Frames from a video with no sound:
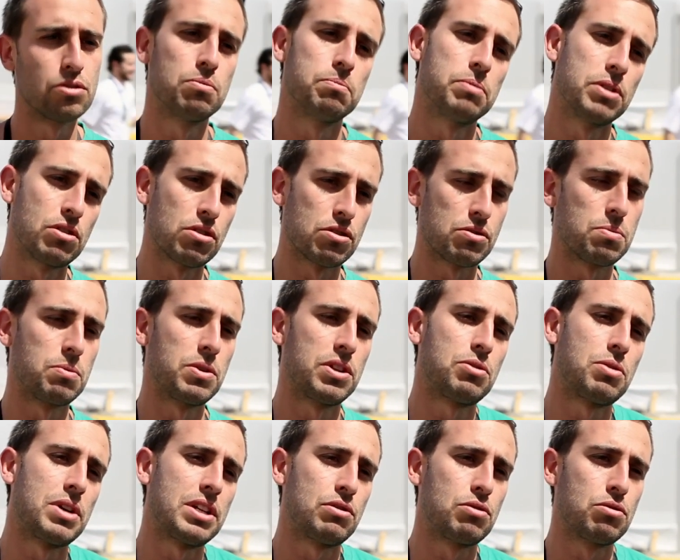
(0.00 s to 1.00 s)
because we
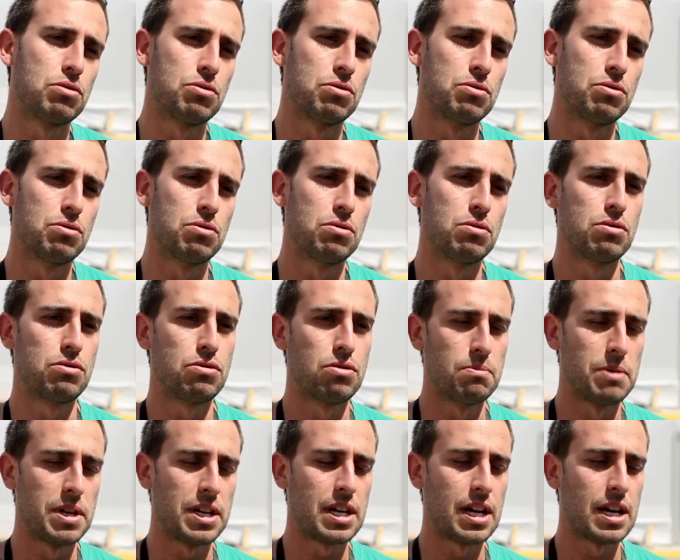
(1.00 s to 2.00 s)
try to, to
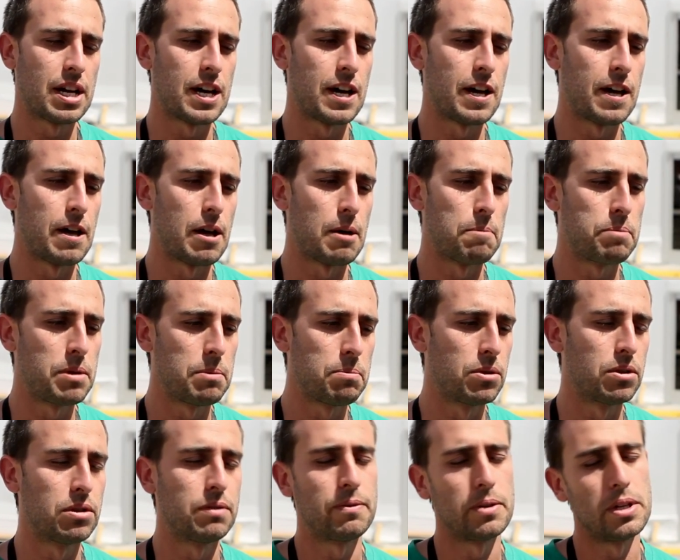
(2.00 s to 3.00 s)
make uh,
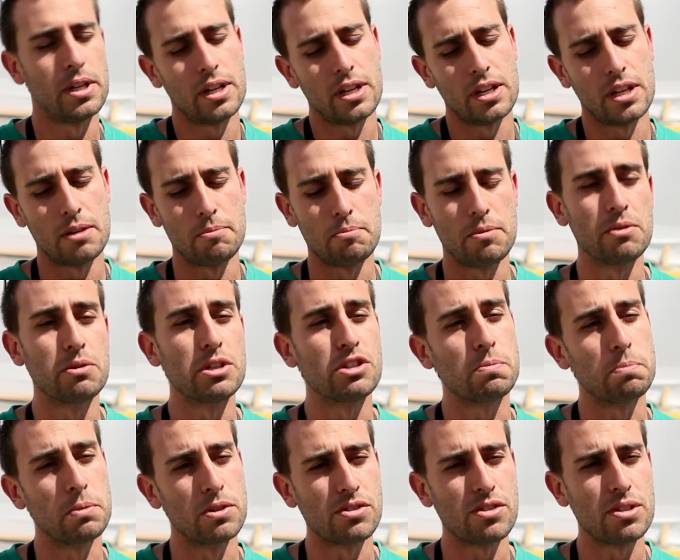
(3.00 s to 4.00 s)
people uh, be
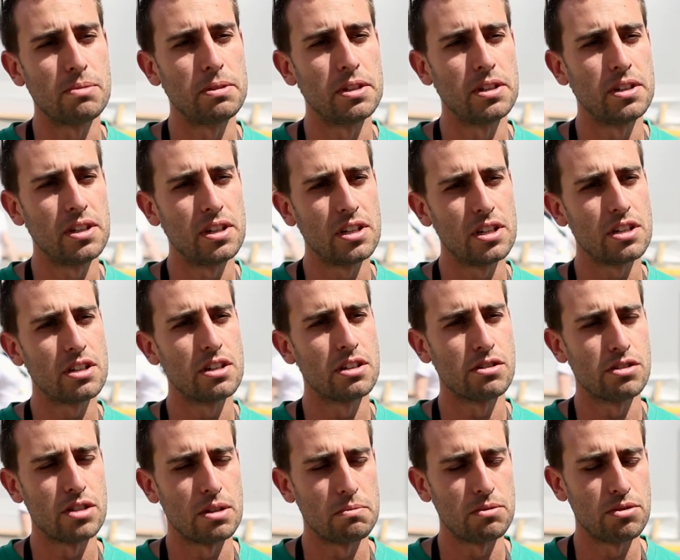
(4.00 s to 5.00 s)
responsibly
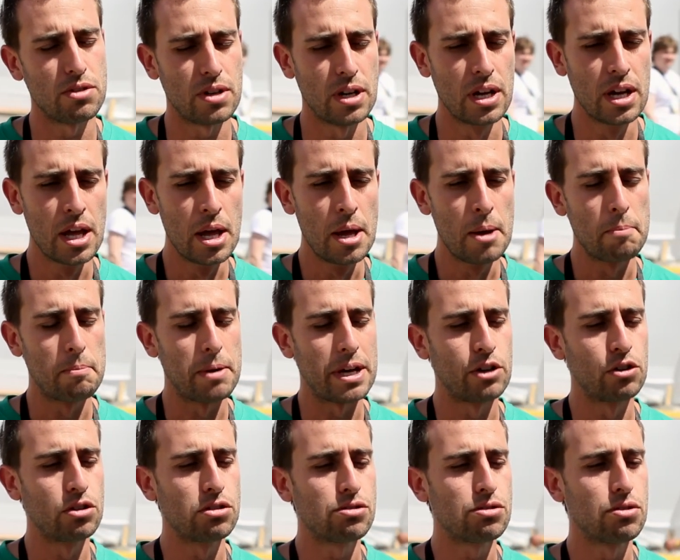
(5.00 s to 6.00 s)
consumption. But
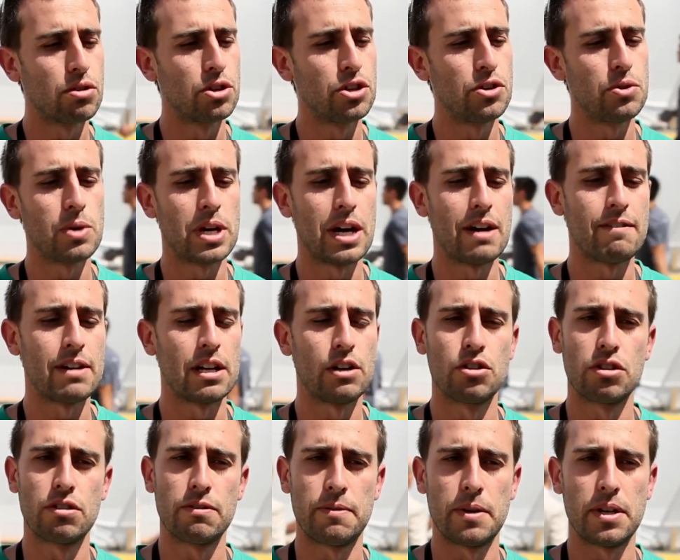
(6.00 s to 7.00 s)
also you have a
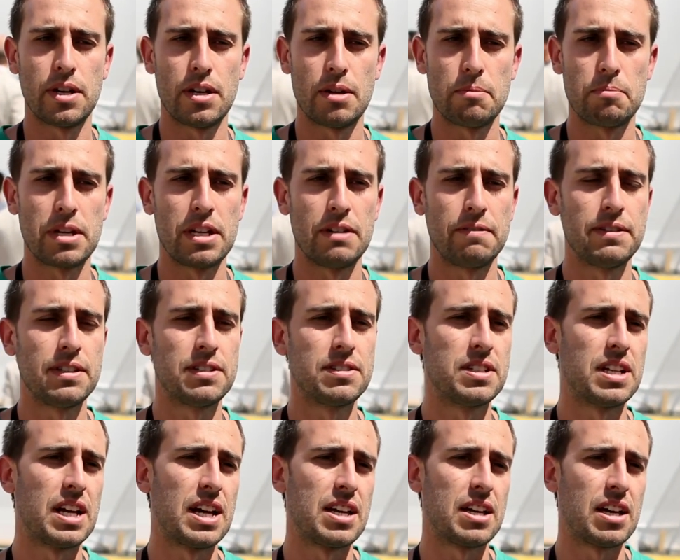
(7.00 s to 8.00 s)
lot of uh, benefits
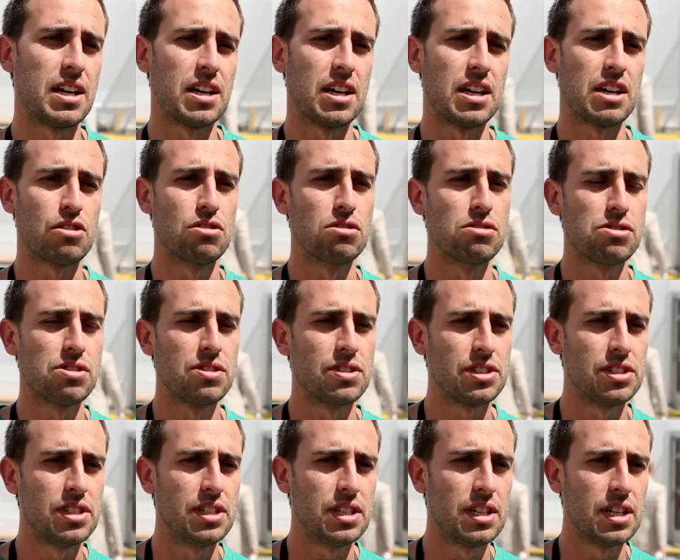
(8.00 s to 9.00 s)
like uh, concert
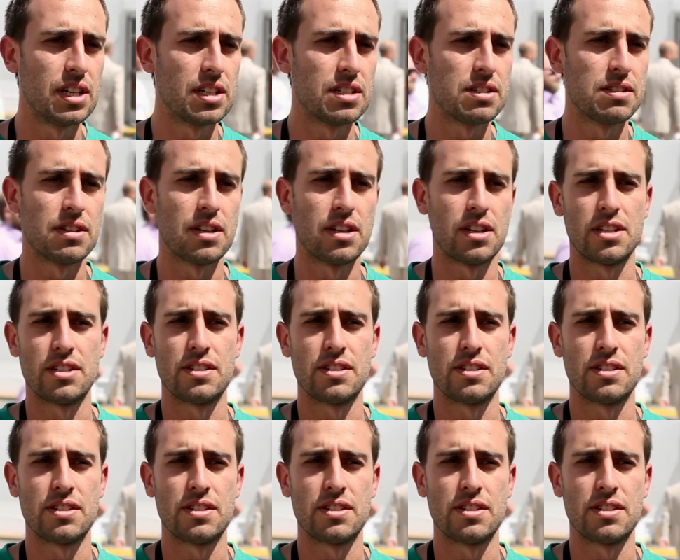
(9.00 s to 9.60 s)
tickets, uh,